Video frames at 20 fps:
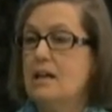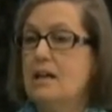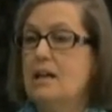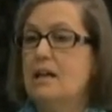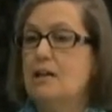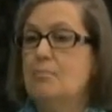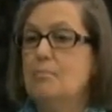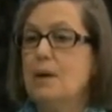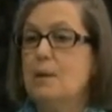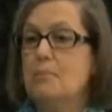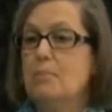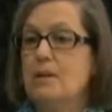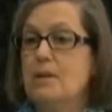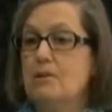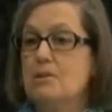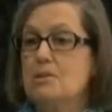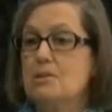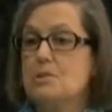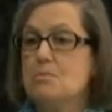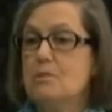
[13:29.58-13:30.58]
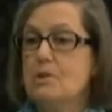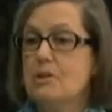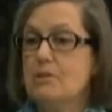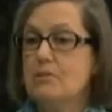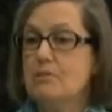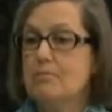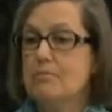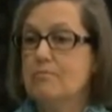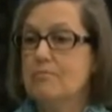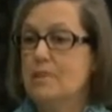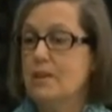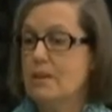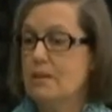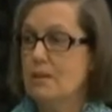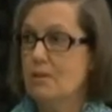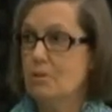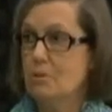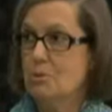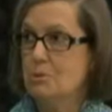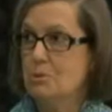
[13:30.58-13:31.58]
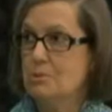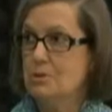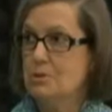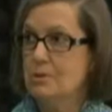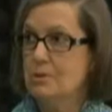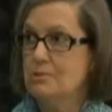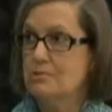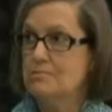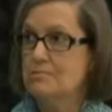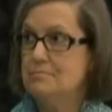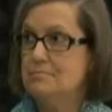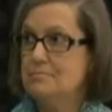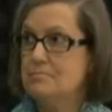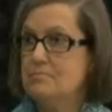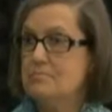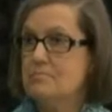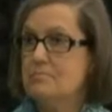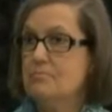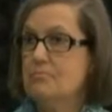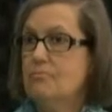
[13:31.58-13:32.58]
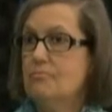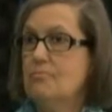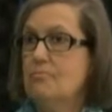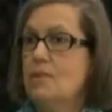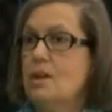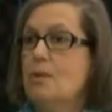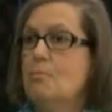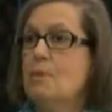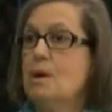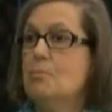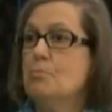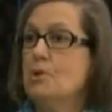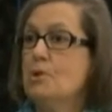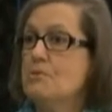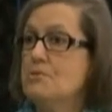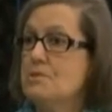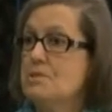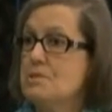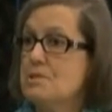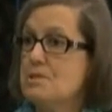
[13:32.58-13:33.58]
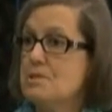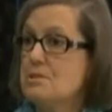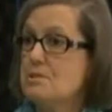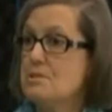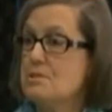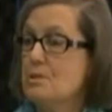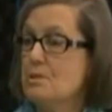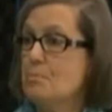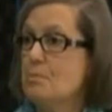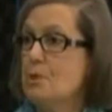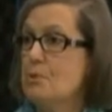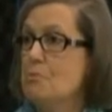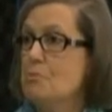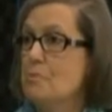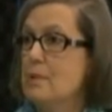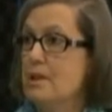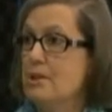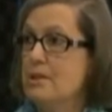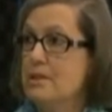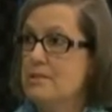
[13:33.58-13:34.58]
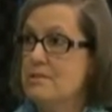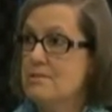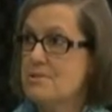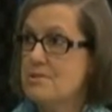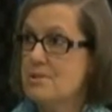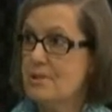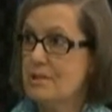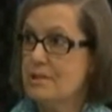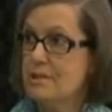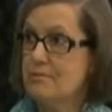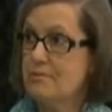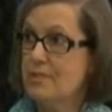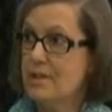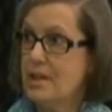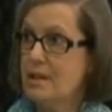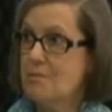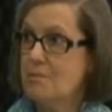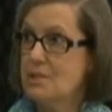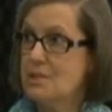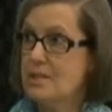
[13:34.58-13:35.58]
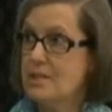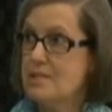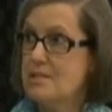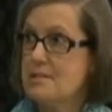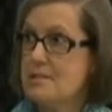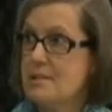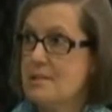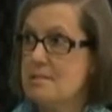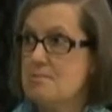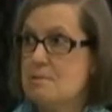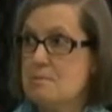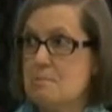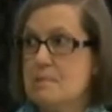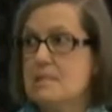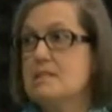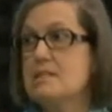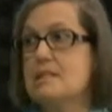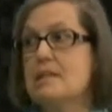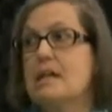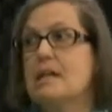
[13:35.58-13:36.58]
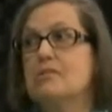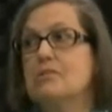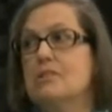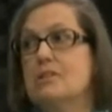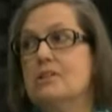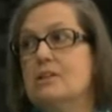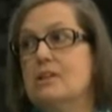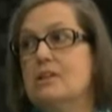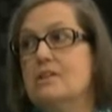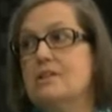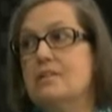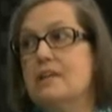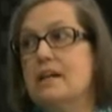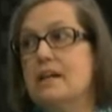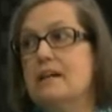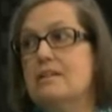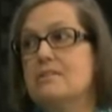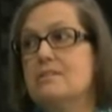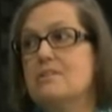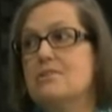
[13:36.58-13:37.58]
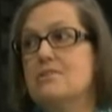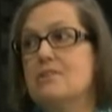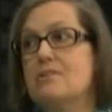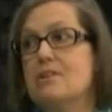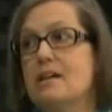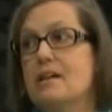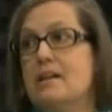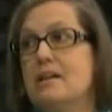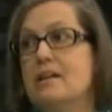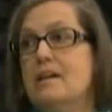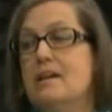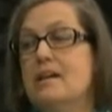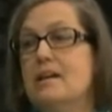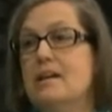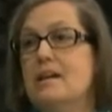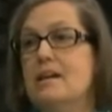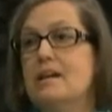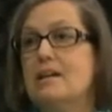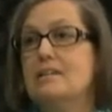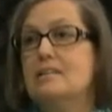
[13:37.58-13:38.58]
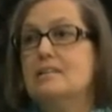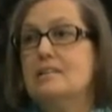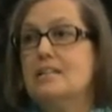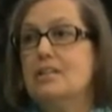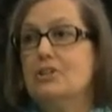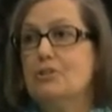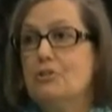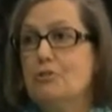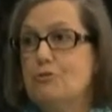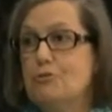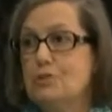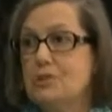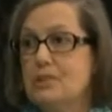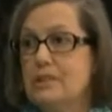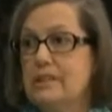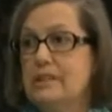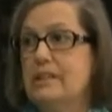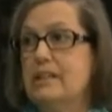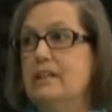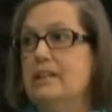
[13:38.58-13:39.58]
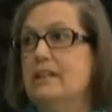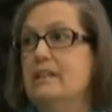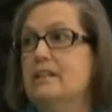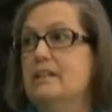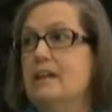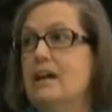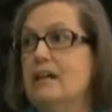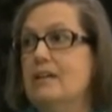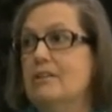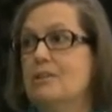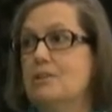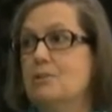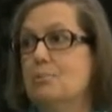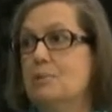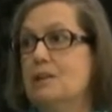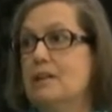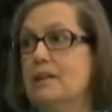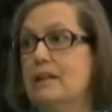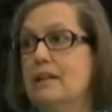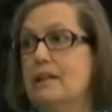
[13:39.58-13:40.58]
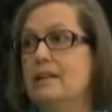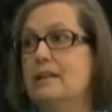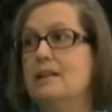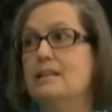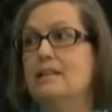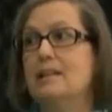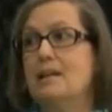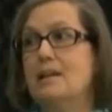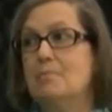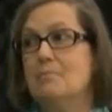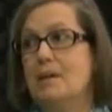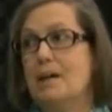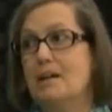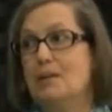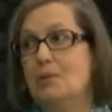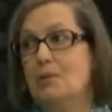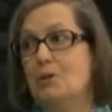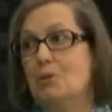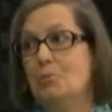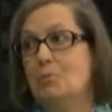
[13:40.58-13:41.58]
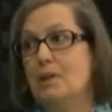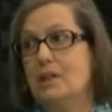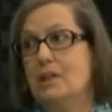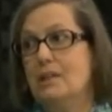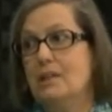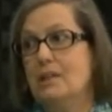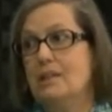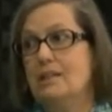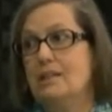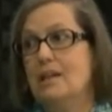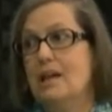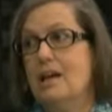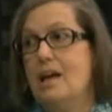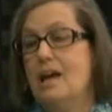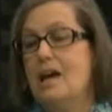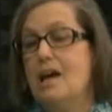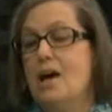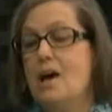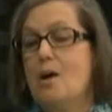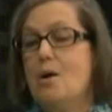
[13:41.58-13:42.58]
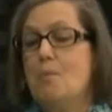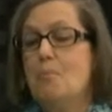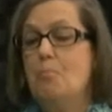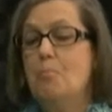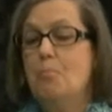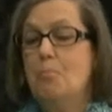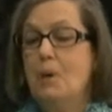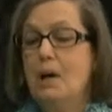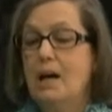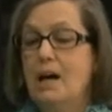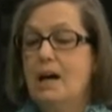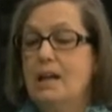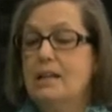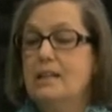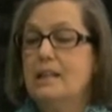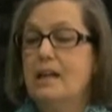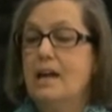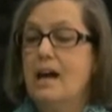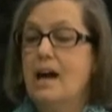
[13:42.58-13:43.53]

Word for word: um, my parents were getting older. Mm-hmm. My brother and sister had both married and started families, and I was missing out on all of that. Oh, so I tearfully got on the plane and came back home again. Mm-hmm. But